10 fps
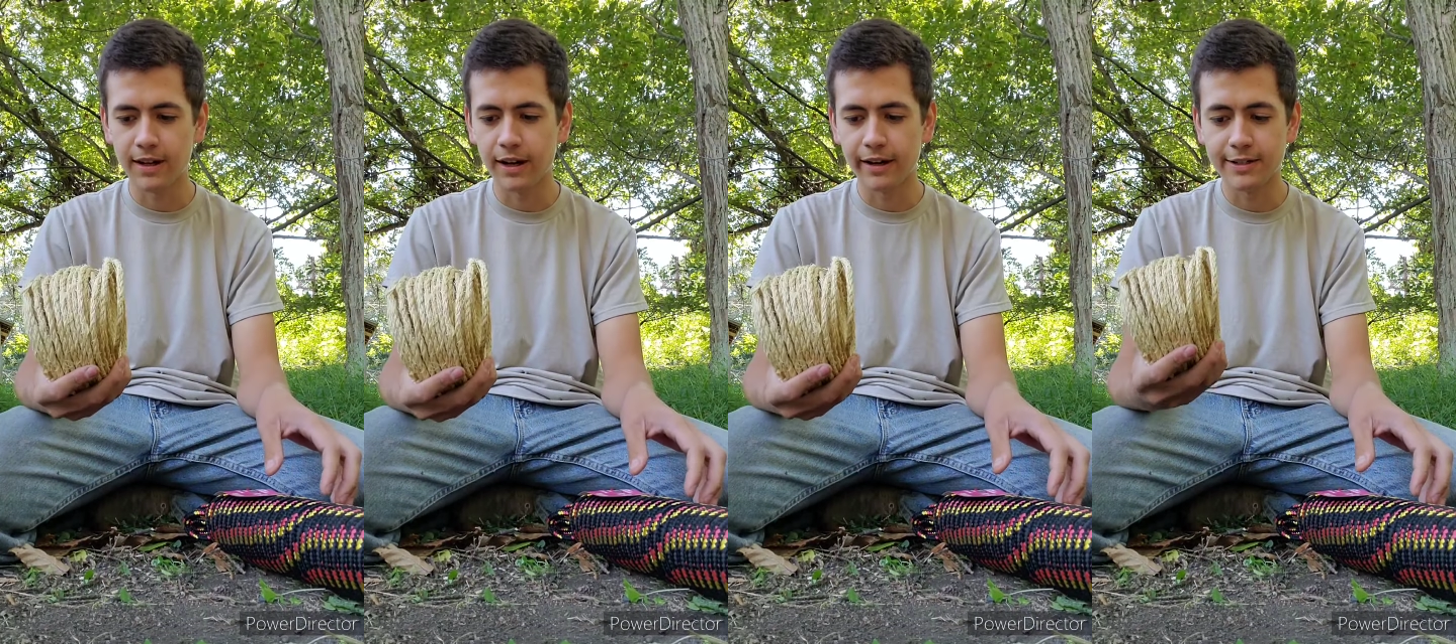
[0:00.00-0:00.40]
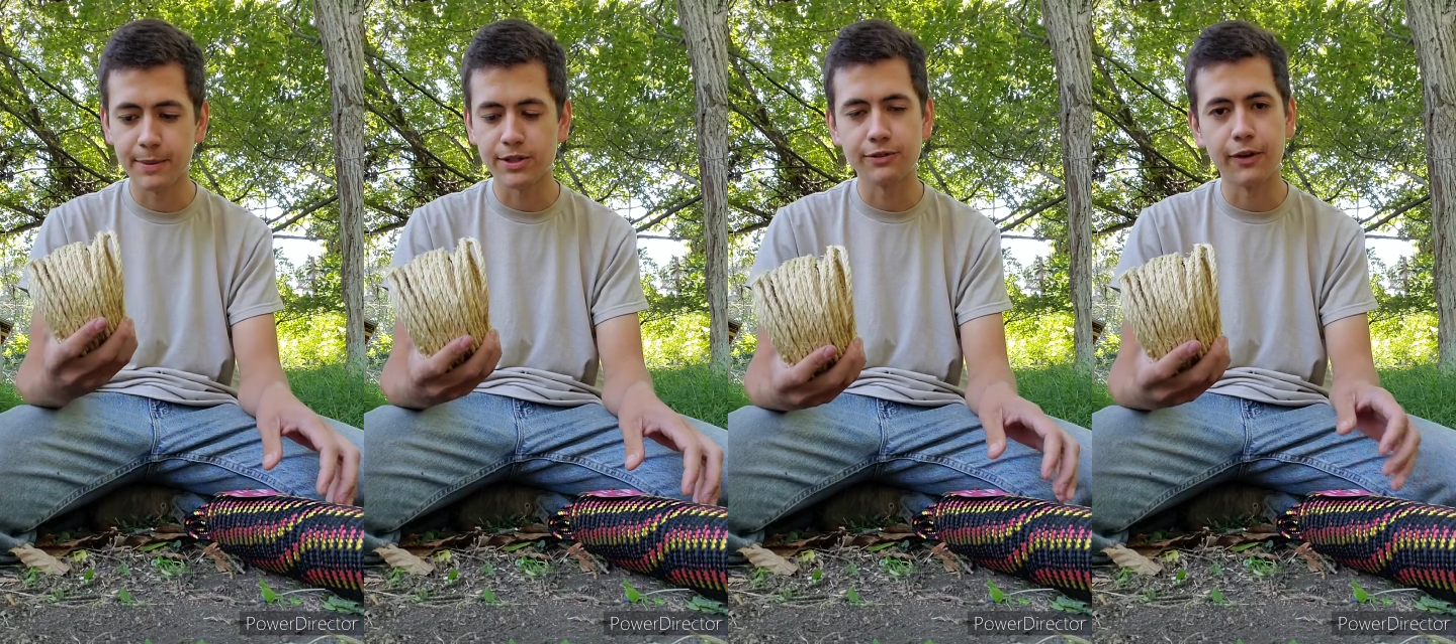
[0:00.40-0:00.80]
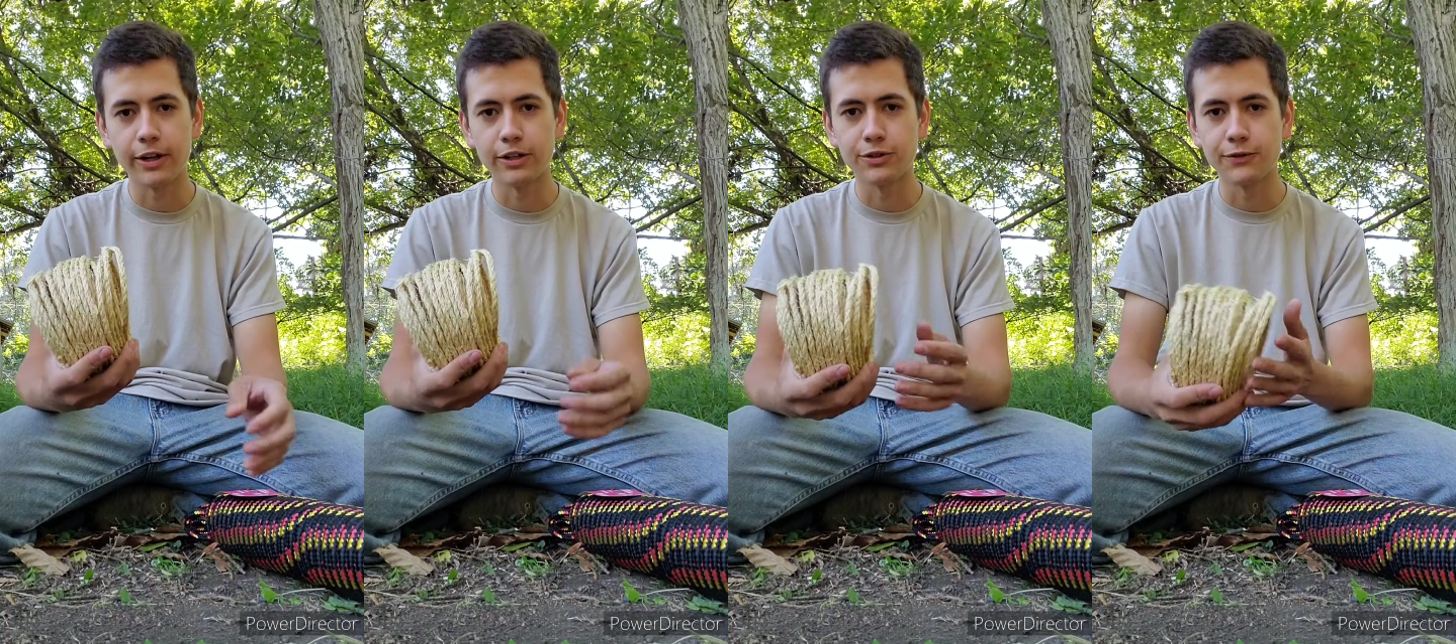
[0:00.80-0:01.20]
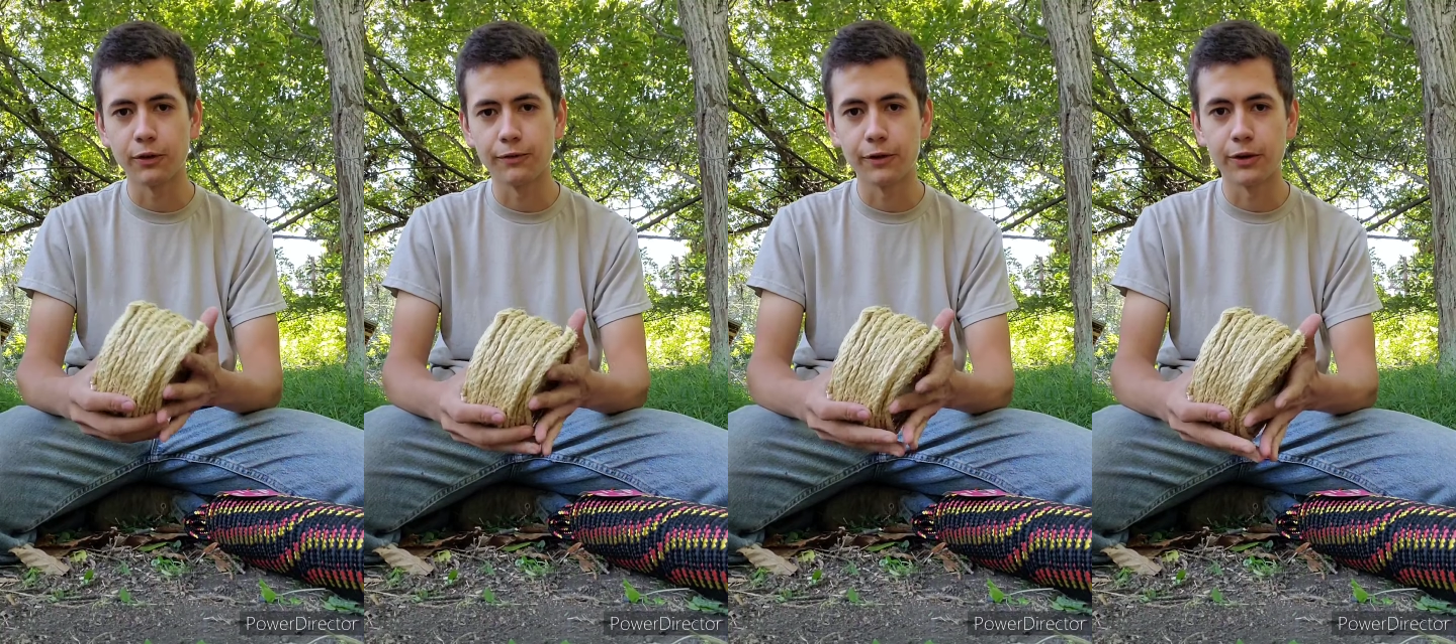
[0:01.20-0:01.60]
especially find it
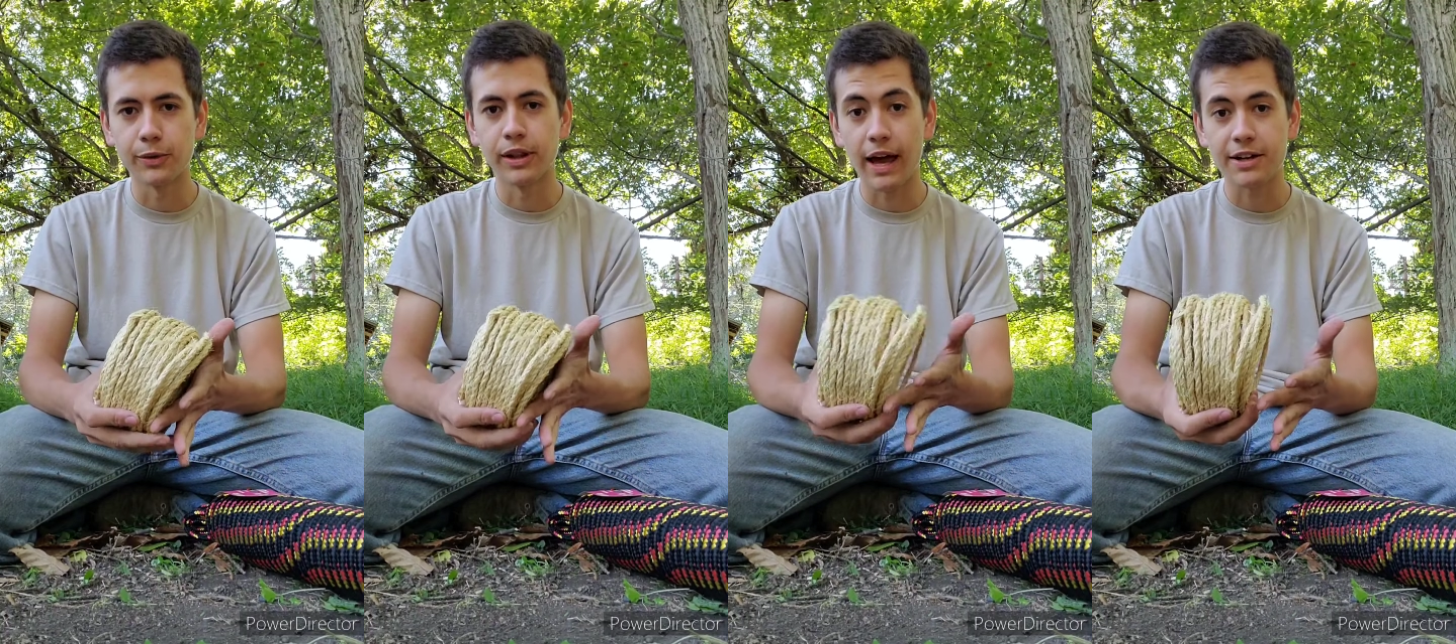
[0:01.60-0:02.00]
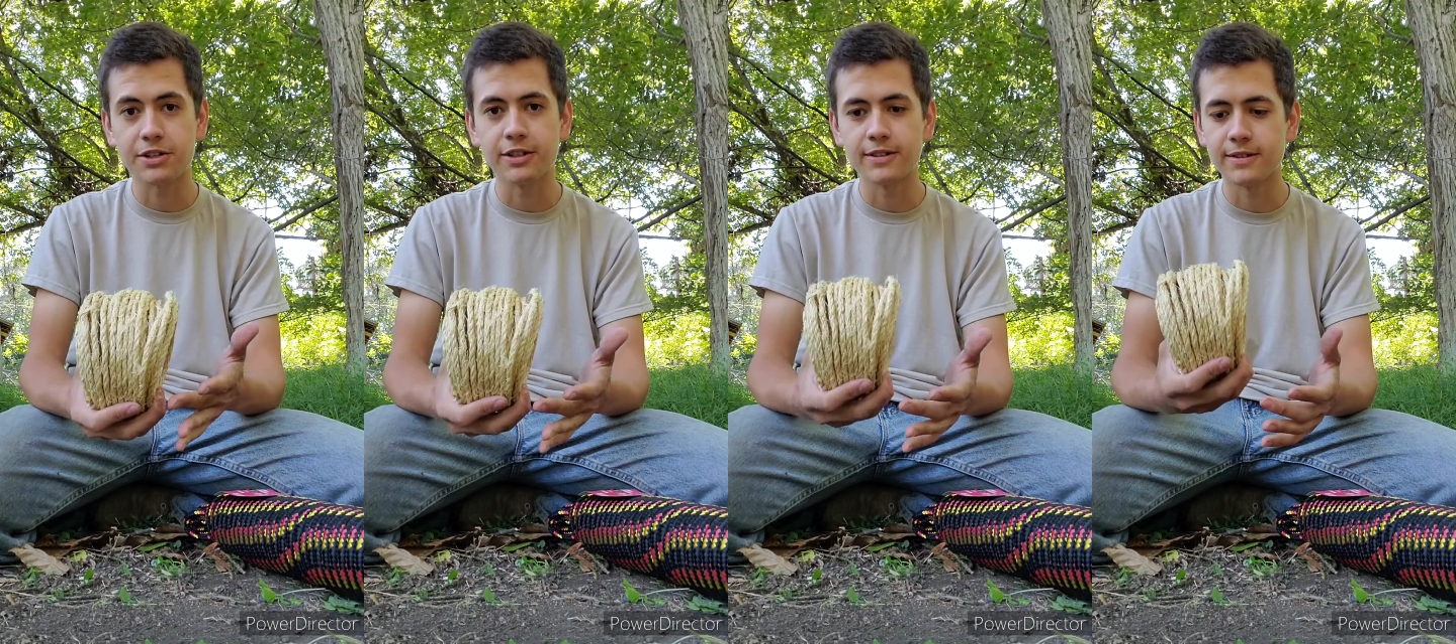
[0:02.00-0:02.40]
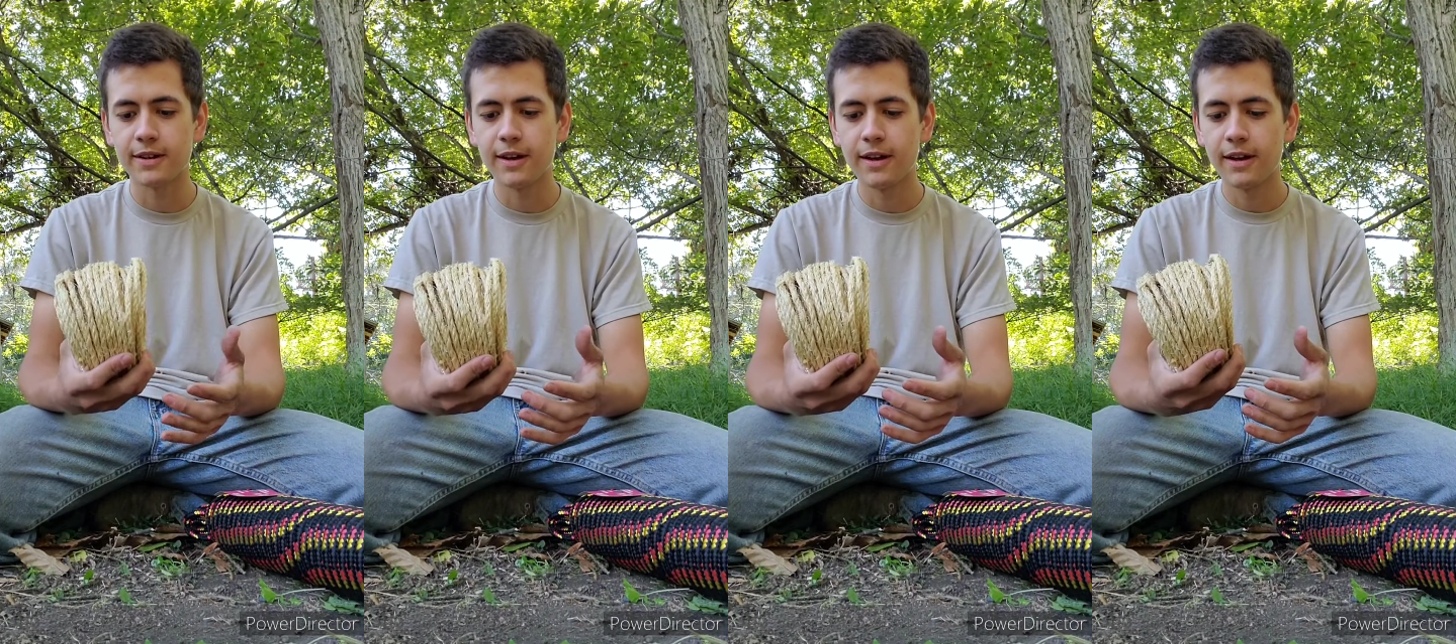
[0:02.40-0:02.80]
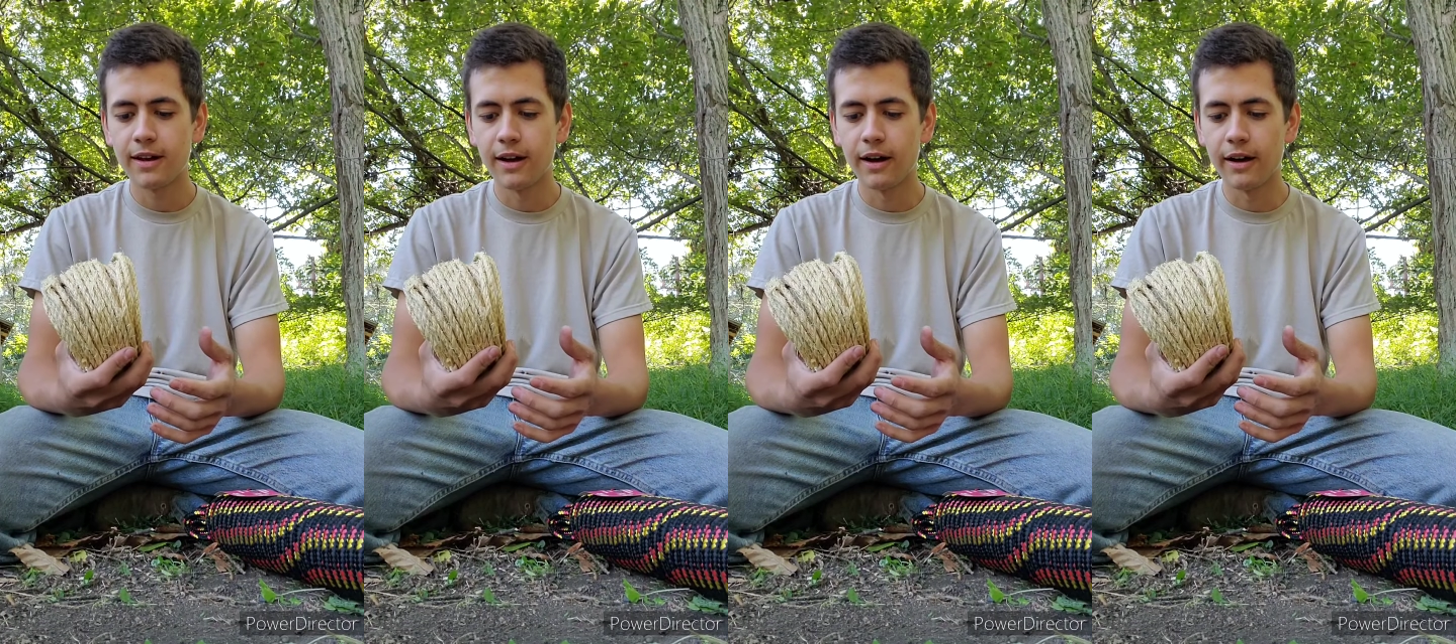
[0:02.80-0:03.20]
useful for doing lashings
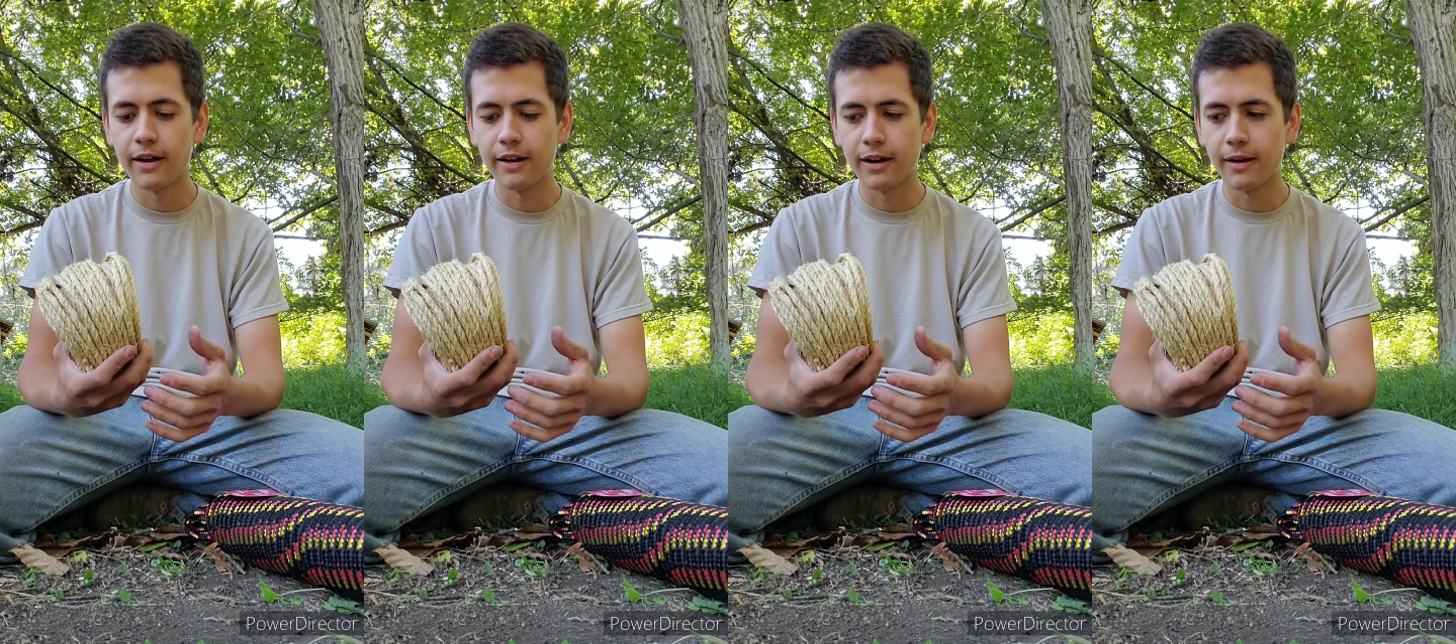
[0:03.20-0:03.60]
and